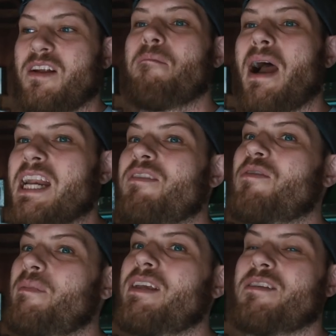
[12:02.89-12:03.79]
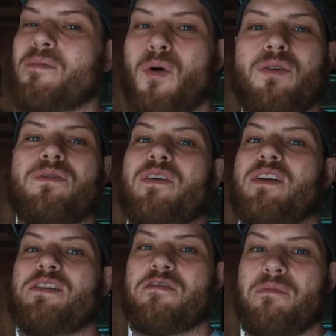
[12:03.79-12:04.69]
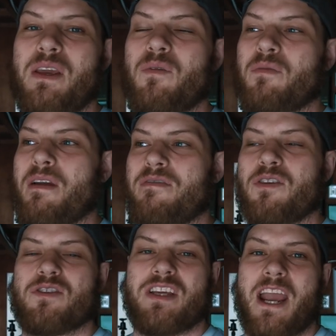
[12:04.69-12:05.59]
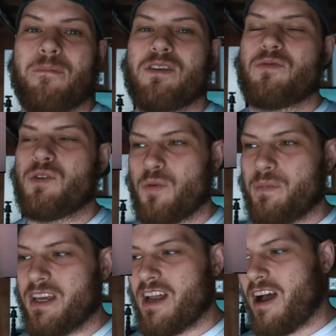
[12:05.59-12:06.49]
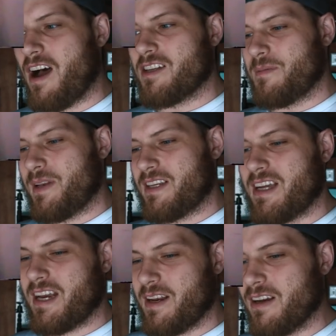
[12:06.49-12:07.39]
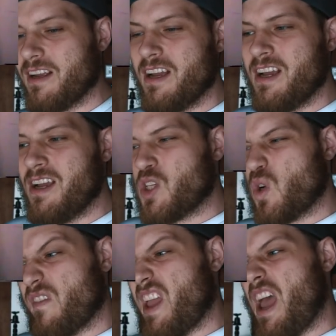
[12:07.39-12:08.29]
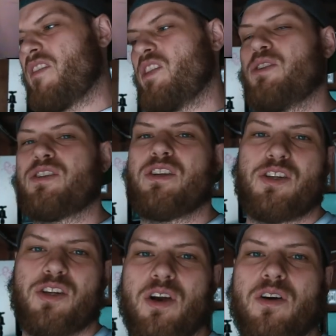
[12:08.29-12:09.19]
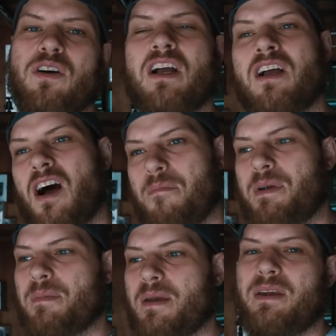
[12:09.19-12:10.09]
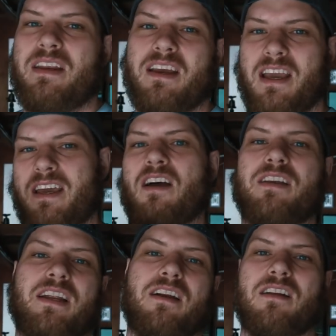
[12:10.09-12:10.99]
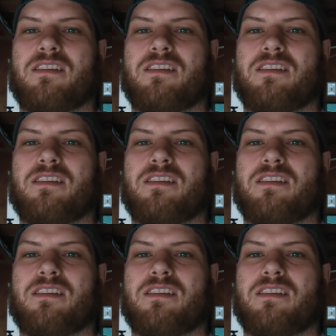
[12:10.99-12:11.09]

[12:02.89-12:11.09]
There might even be some old footage of me with my first cameras, which will be an awesome and exciting sort of evolution to show on Big Man Media and on here.